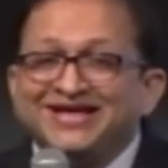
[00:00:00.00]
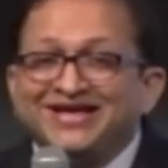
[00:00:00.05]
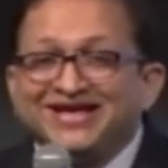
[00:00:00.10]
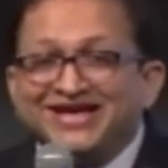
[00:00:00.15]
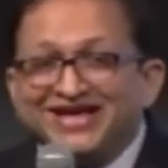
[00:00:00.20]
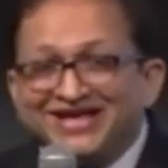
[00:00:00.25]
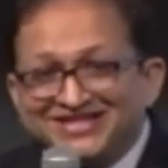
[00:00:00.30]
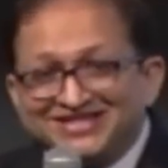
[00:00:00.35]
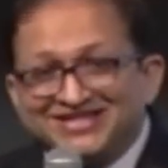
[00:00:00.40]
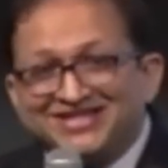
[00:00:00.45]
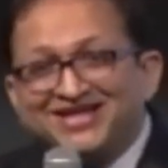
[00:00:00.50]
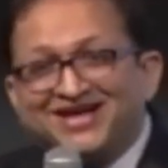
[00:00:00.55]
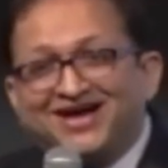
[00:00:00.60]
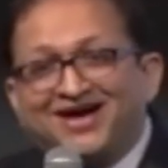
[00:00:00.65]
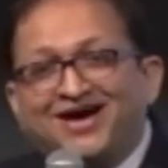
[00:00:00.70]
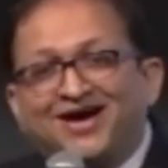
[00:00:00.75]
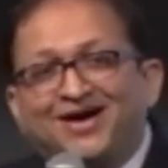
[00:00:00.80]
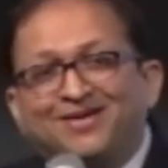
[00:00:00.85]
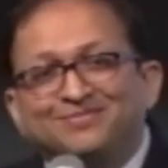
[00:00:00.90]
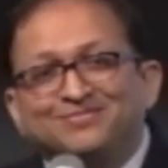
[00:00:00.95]
in the
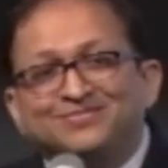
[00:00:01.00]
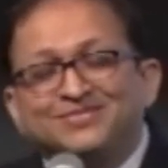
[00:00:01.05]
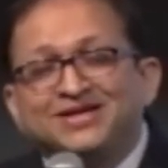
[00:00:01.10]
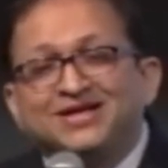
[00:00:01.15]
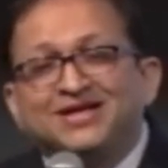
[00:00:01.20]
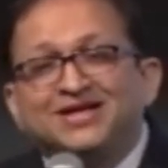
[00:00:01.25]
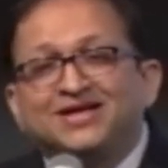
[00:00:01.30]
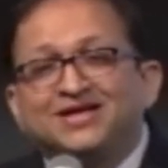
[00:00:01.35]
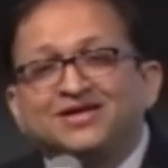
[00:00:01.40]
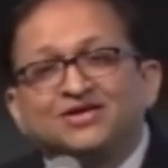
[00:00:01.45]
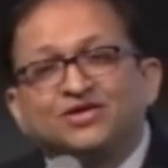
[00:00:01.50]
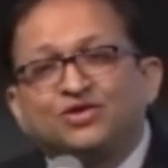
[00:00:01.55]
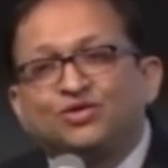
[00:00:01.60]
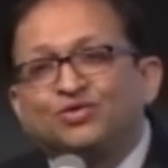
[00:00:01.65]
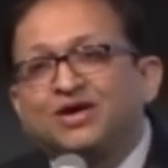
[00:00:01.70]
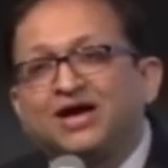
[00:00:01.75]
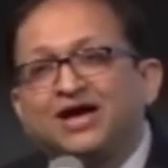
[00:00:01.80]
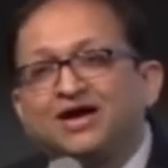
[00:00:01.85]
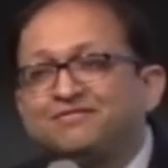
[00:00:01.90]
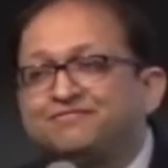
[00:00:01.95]
arm, you
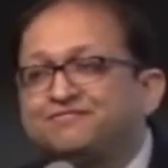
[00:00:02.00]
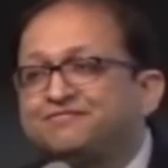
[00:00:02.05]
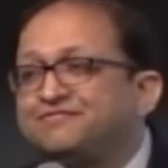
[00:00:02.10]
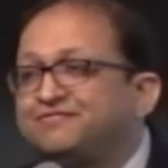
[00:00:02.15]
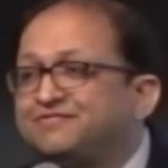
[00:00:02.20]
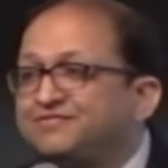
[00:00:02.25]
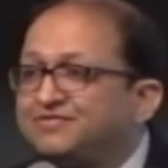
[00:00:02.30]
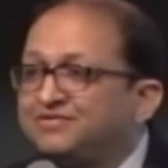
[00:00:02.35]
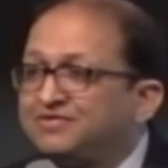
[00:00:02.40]
have